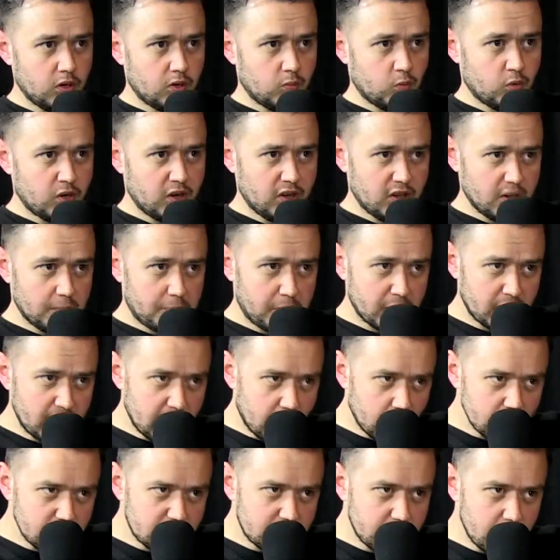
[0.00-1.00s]
We're at the
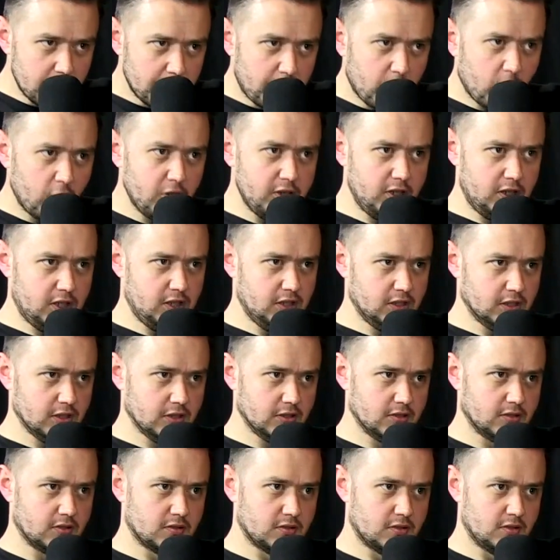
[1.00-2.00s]
penultimate point
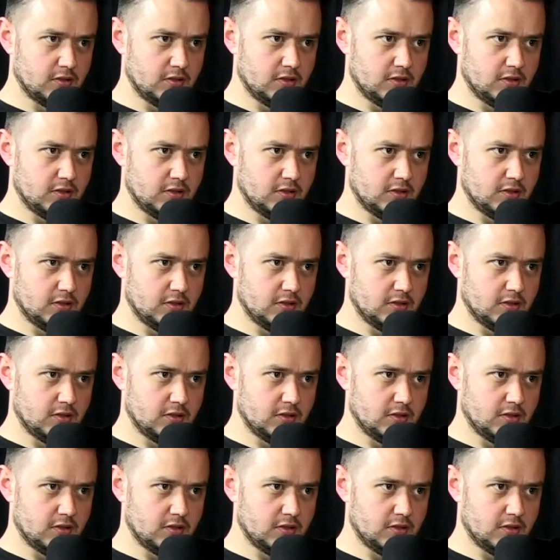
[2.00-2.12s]
here.